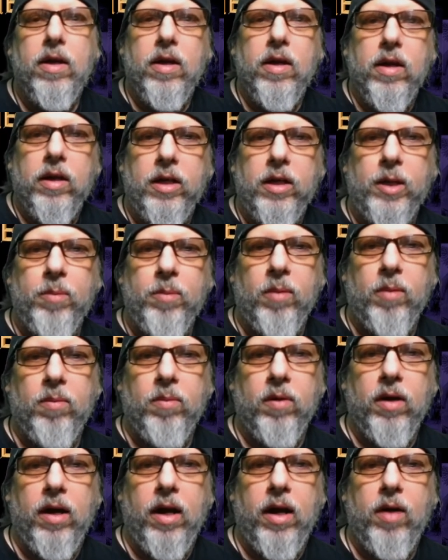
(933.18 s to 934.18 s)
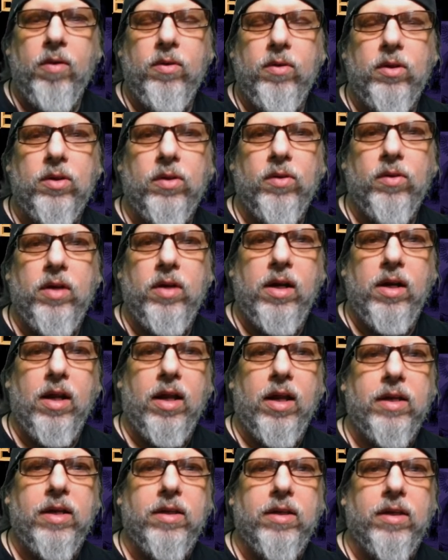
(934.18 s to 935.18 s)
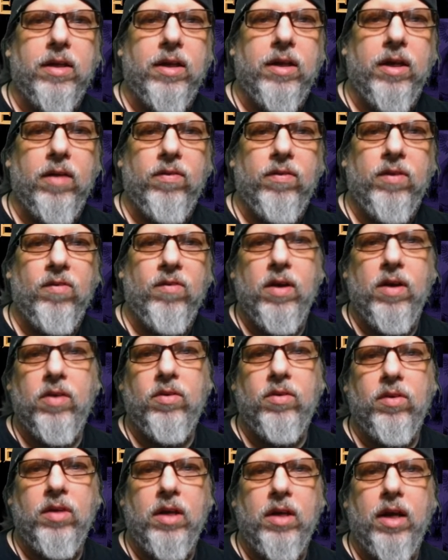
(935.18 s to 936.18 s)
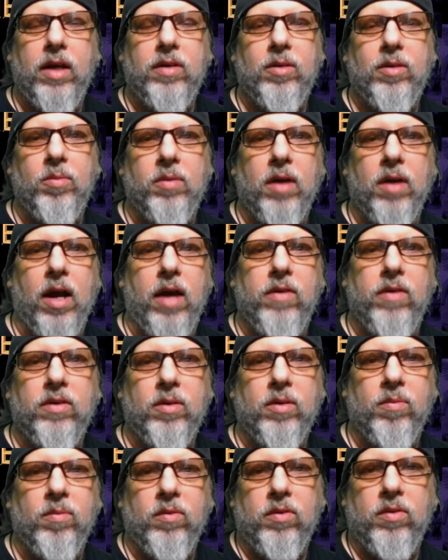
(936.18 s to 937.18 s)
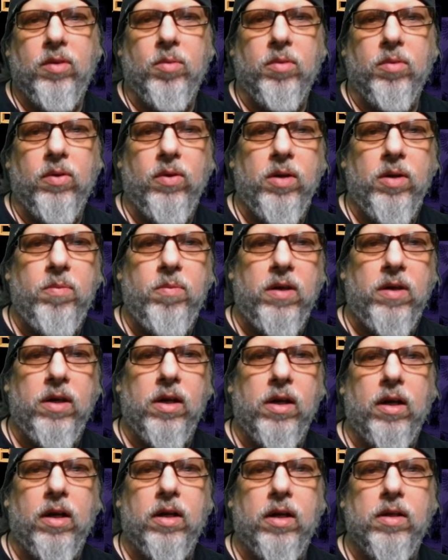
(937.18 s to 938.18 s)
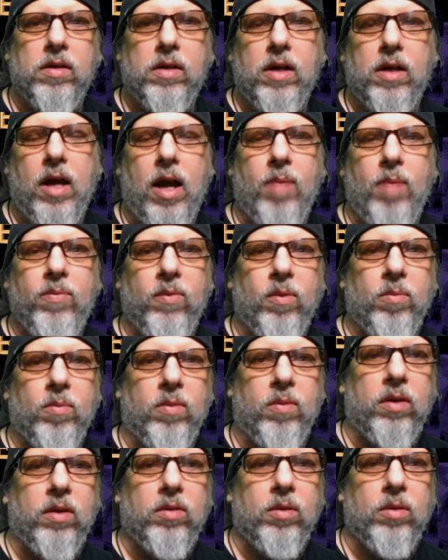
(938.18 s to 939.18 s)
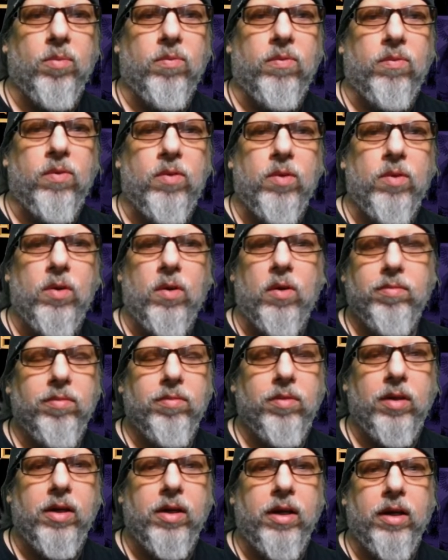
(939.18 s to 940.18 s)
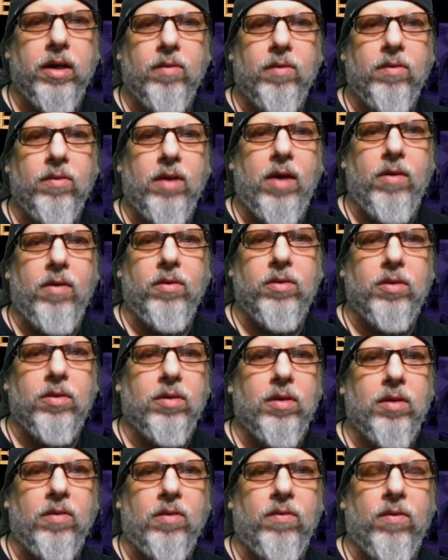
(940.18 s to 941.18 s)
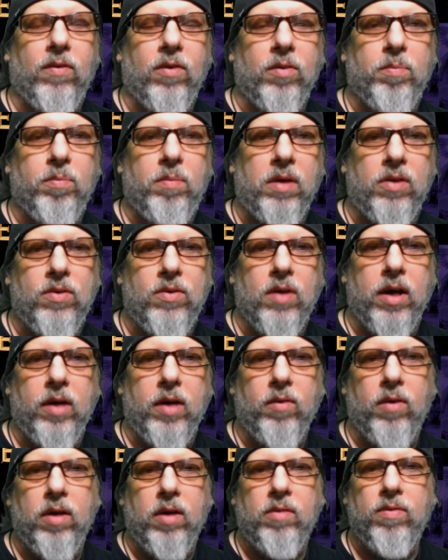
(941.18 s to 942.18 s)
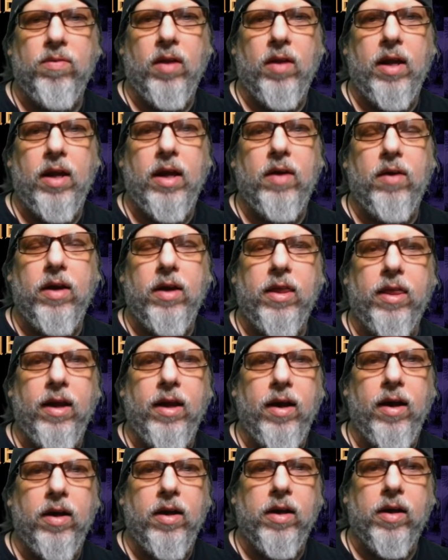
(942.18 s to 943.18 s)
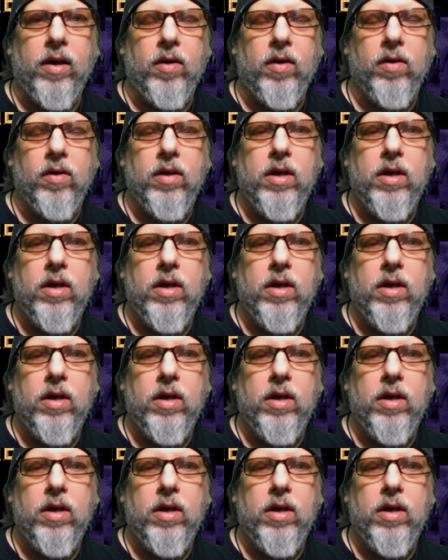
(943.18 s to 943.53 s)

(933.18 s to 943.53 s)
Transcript: You remember how it was treated like it's a gift? Eventually he had some guy, some creepy cop from some voodoo thing, whatever, was like first big giant red flag right there,